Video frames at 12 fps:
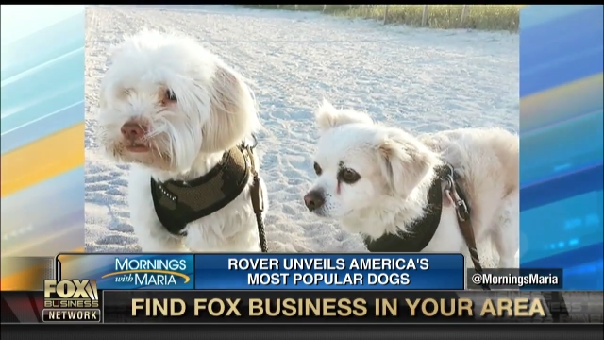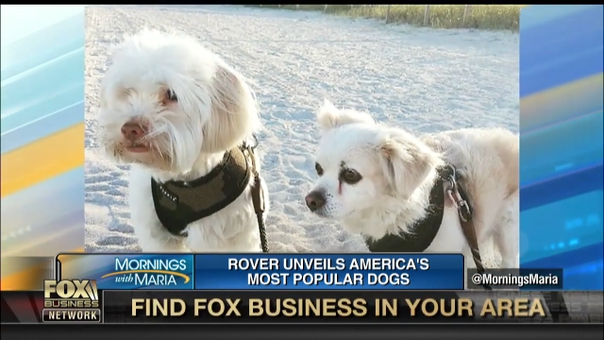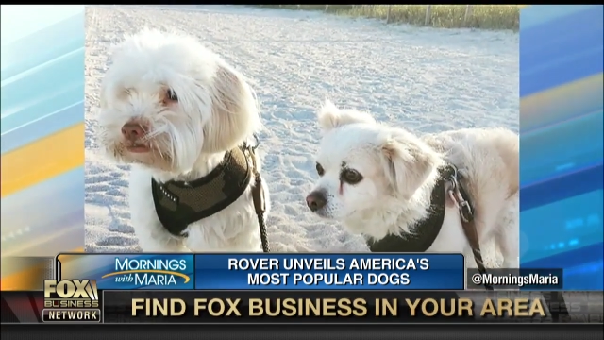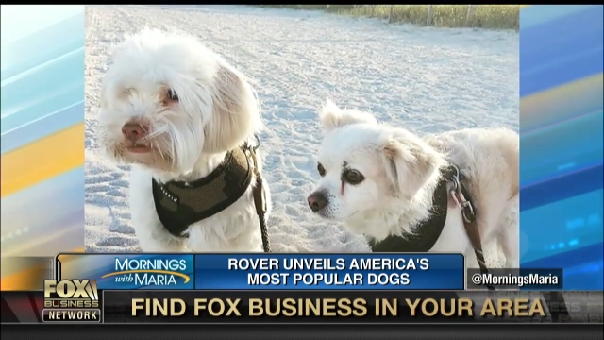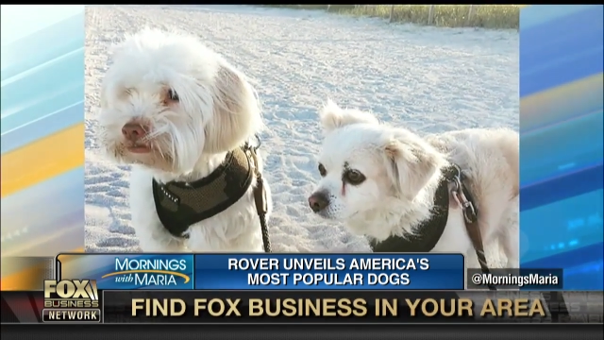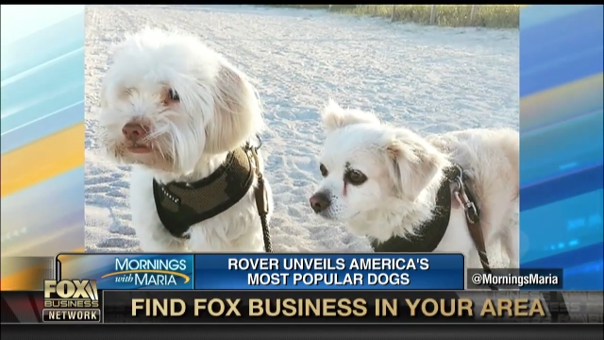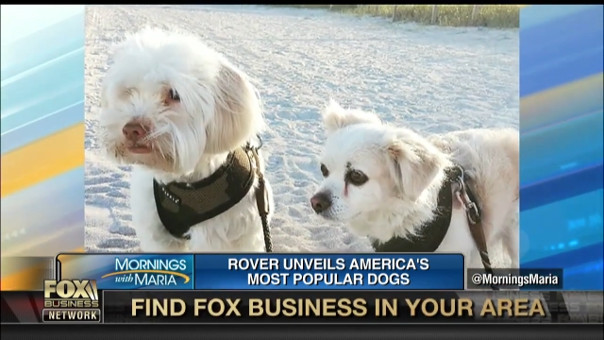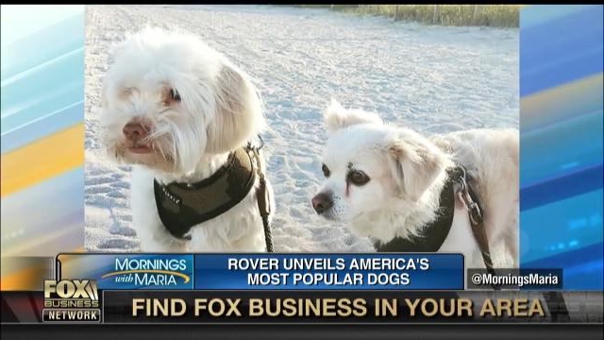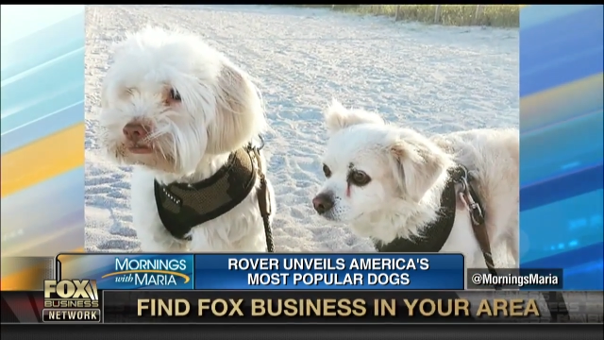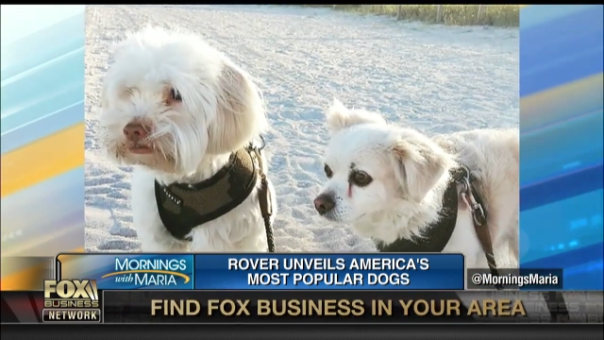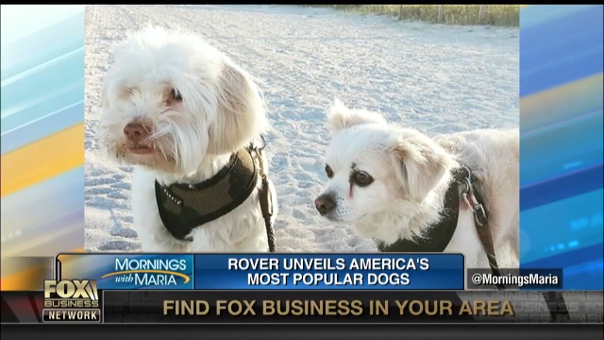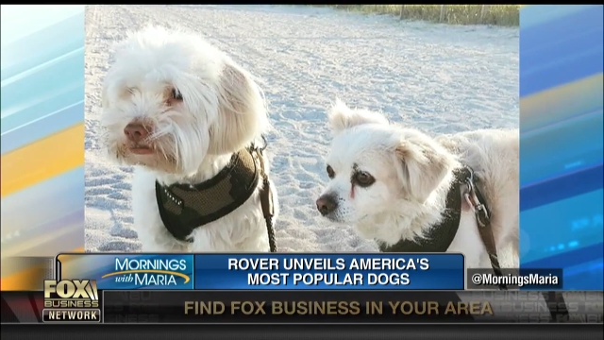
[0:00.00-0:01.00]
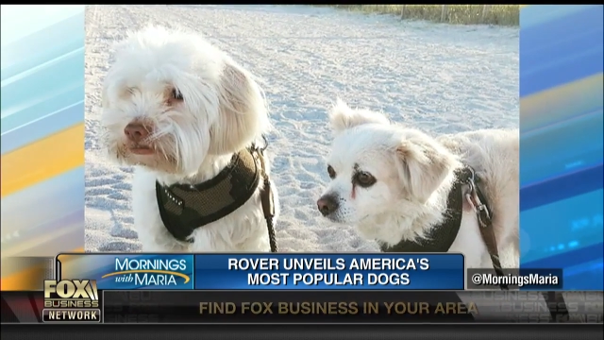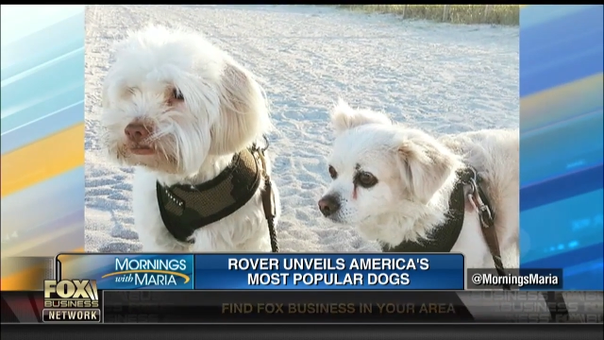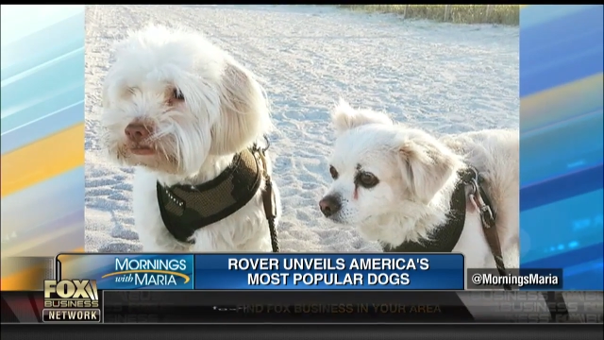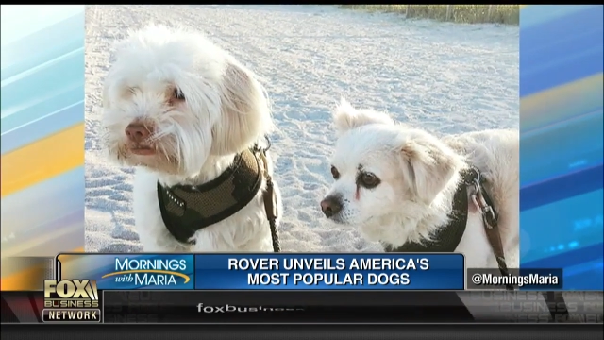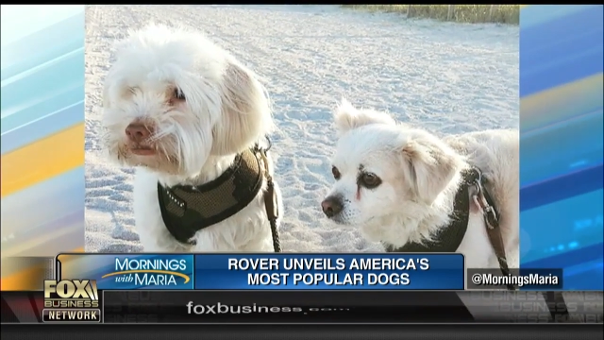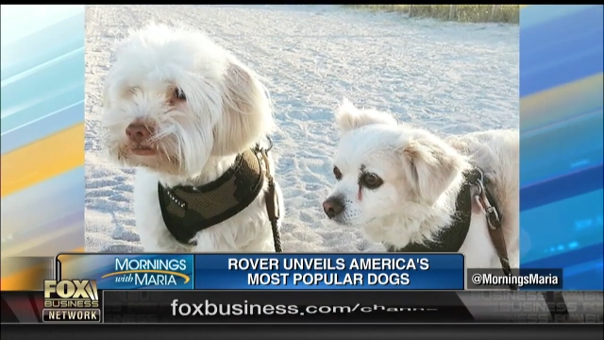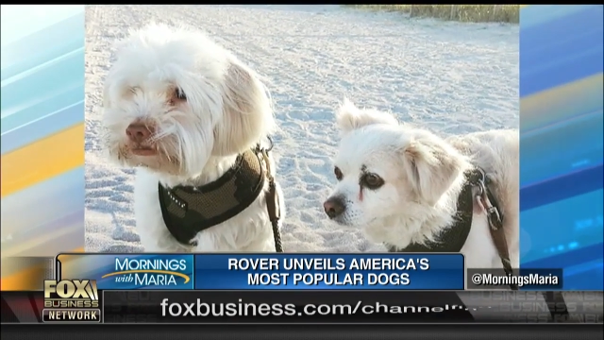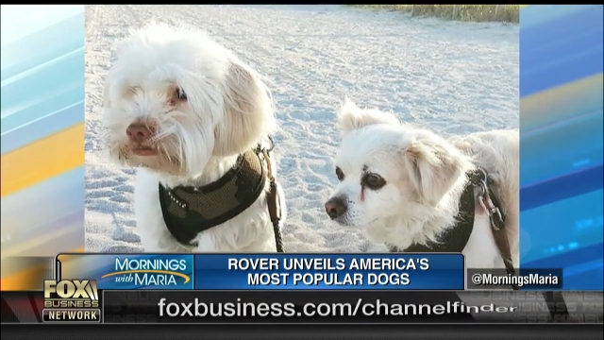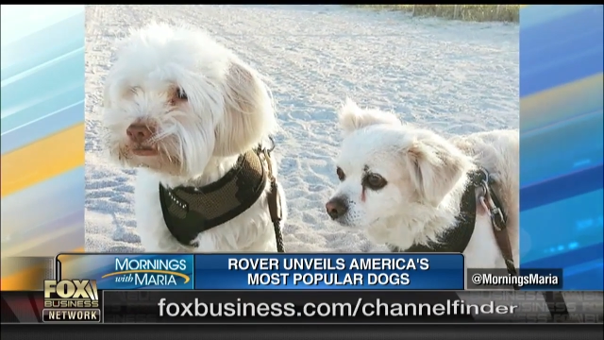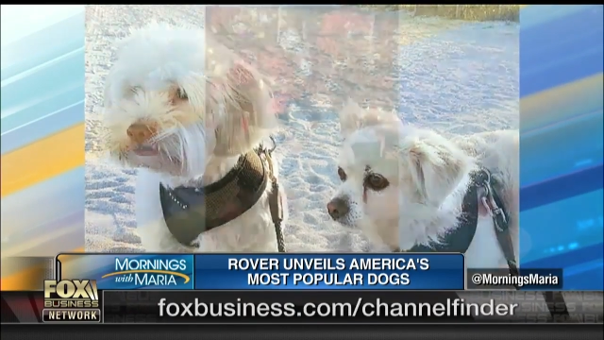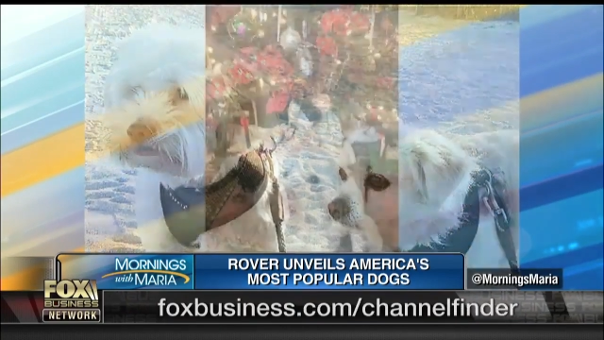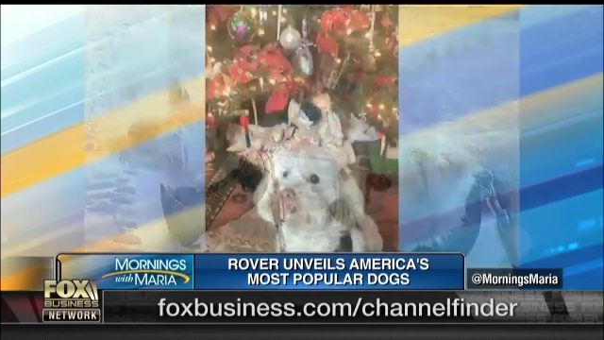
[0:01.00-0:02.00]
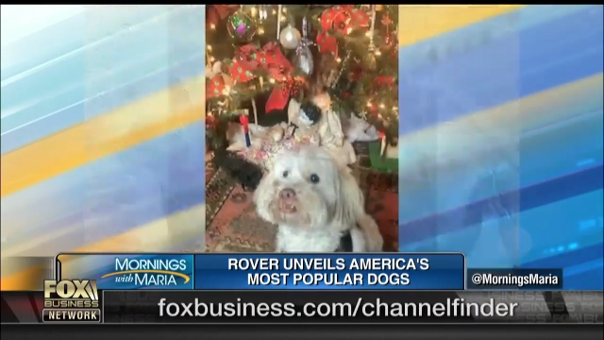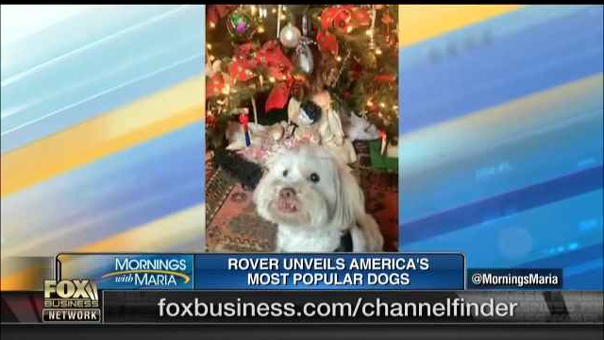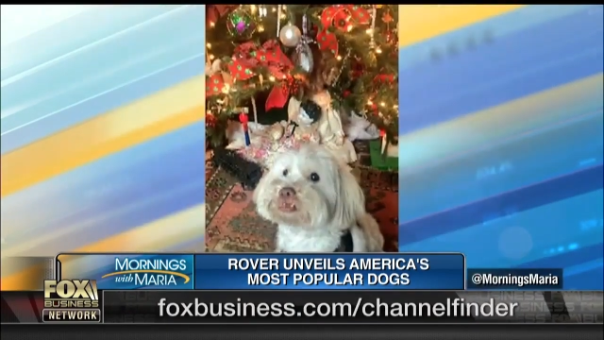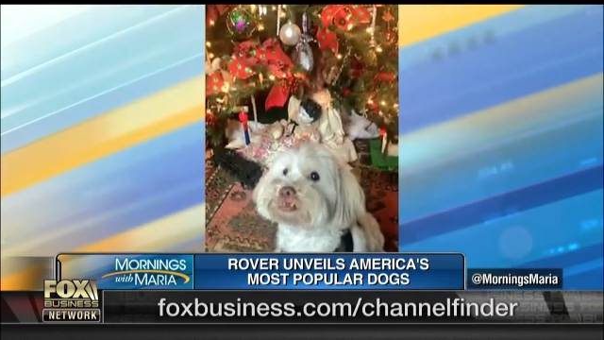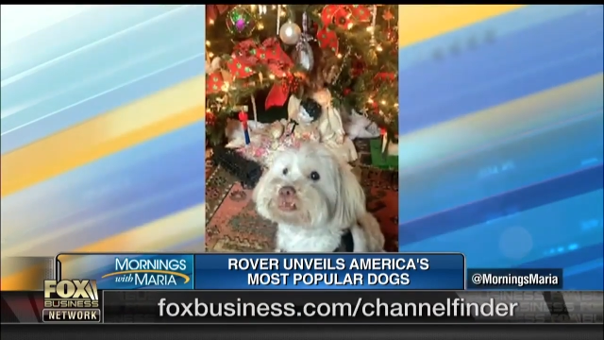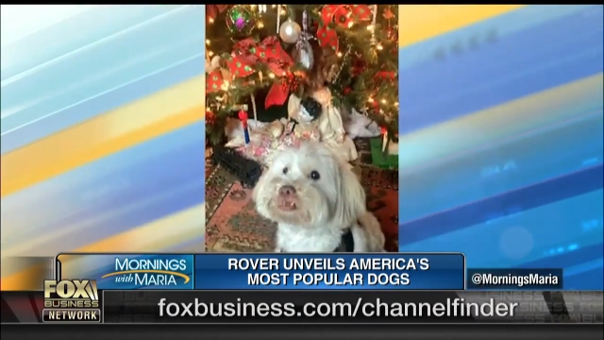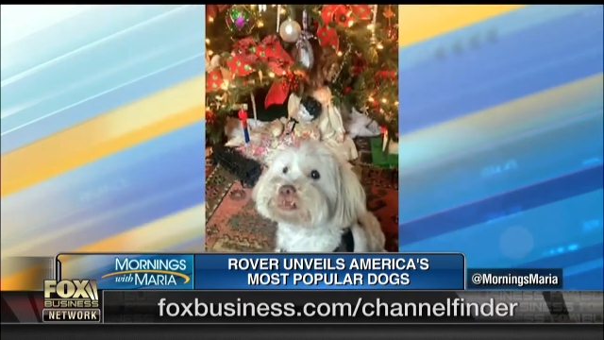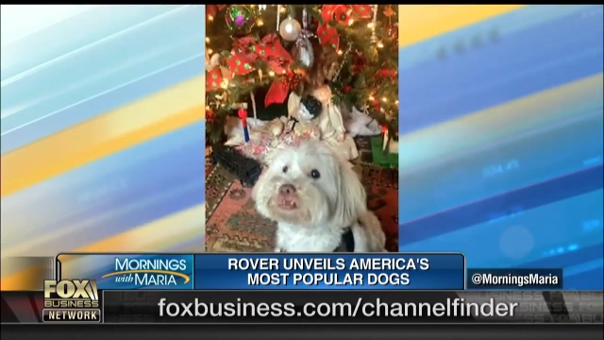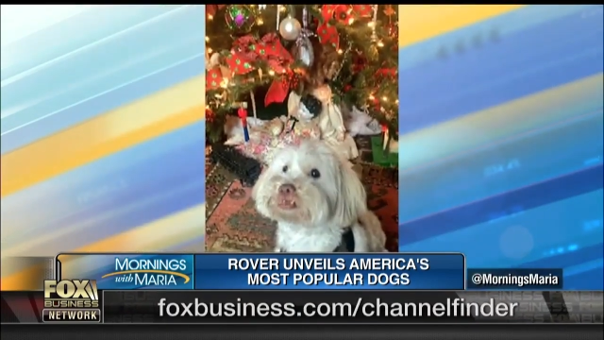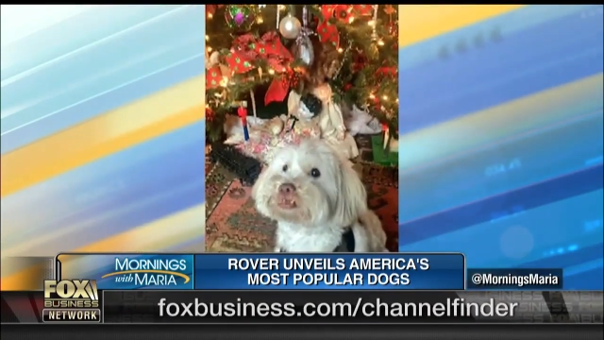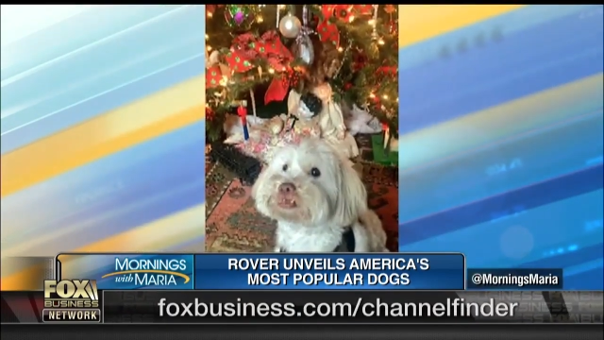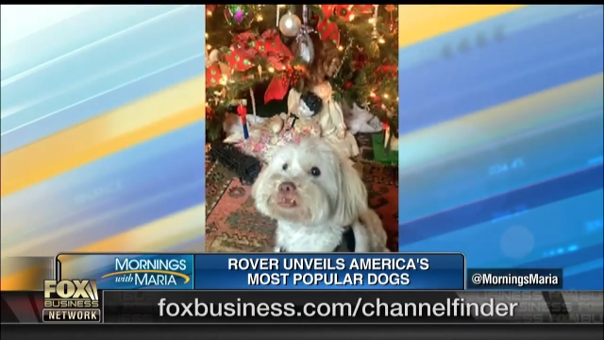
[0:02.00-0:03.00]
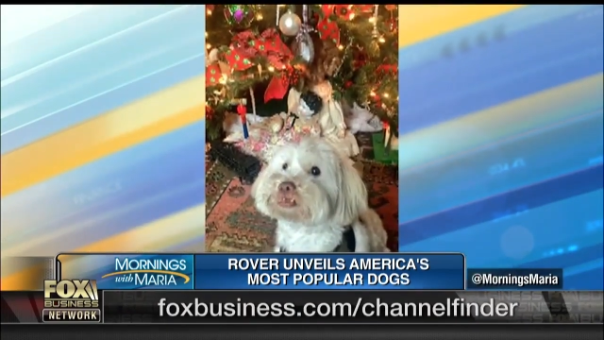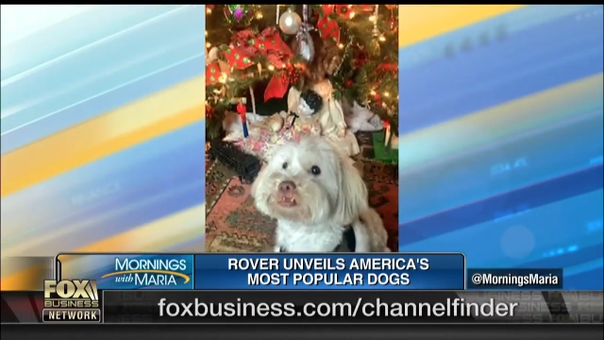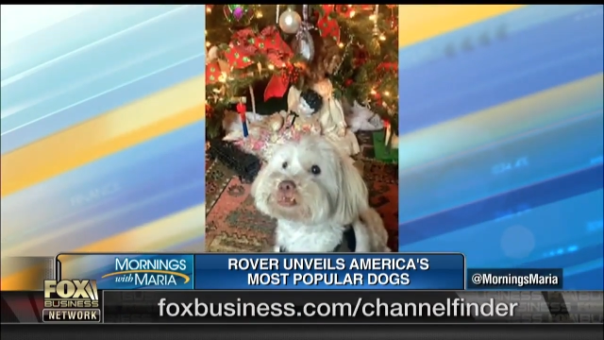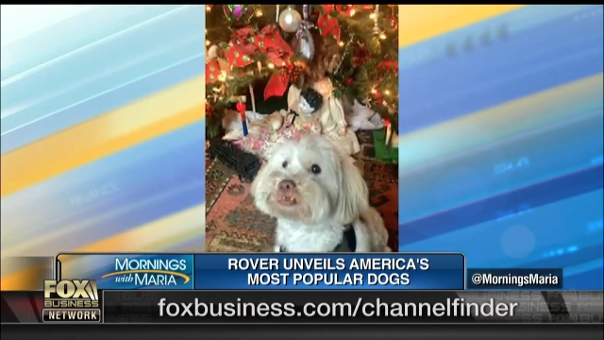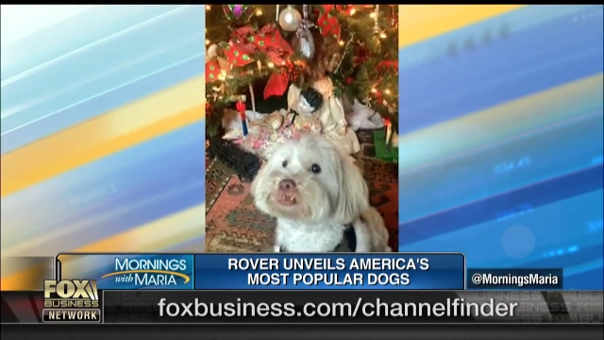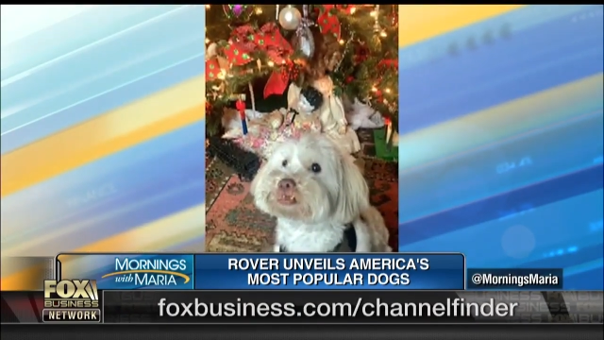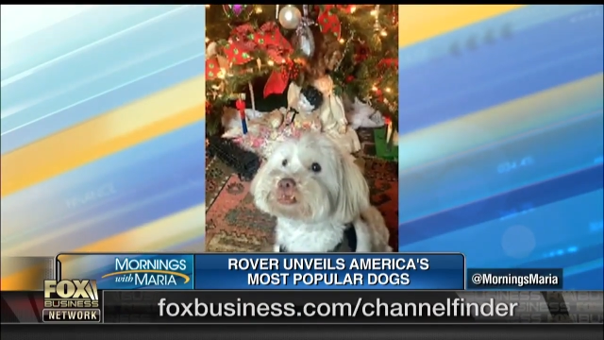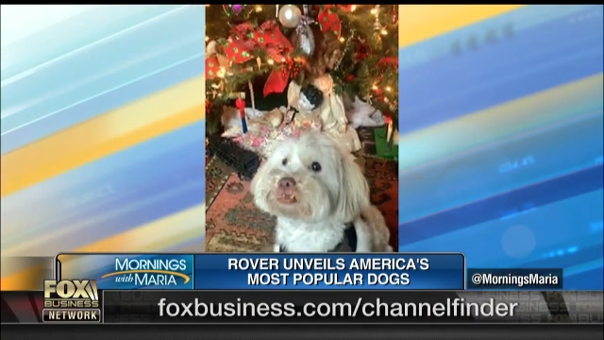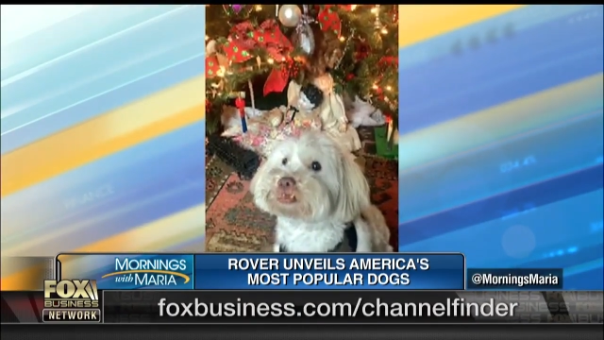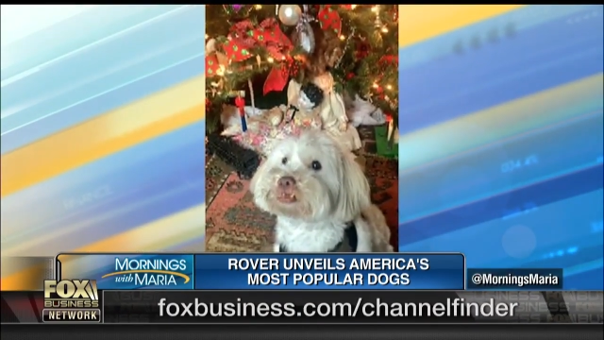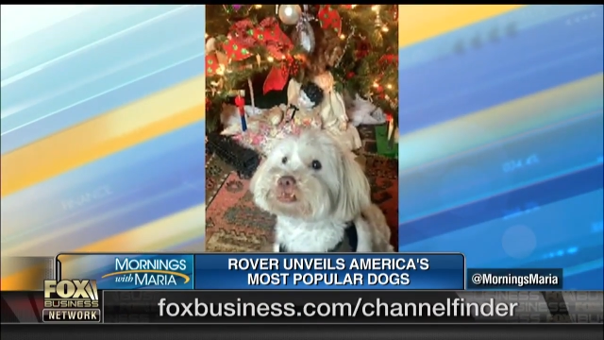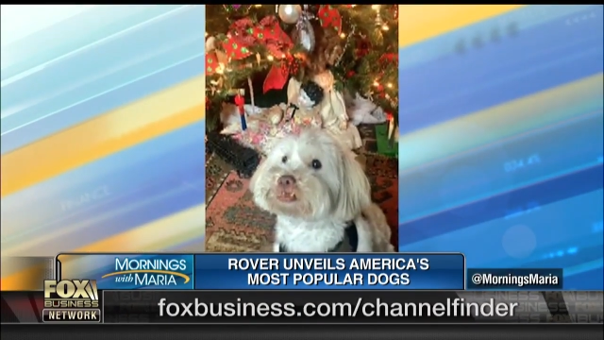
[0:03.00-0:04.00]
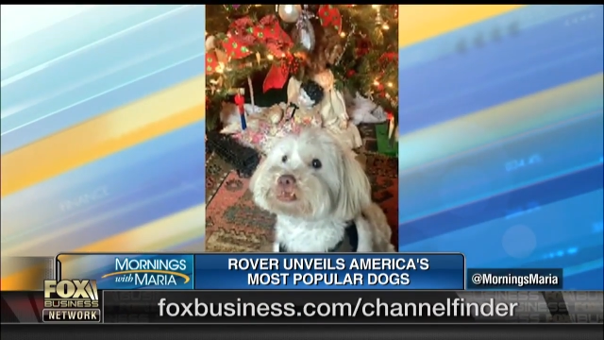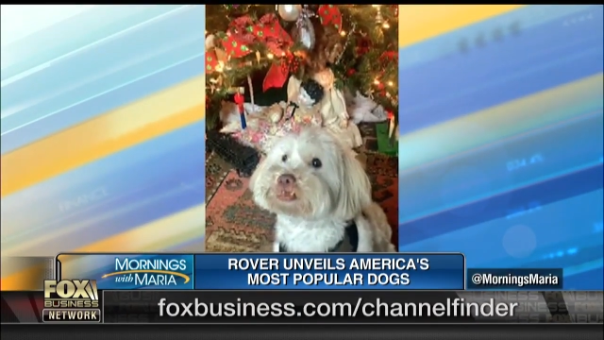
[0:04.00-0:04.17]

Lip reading: [unreadable: no face in view]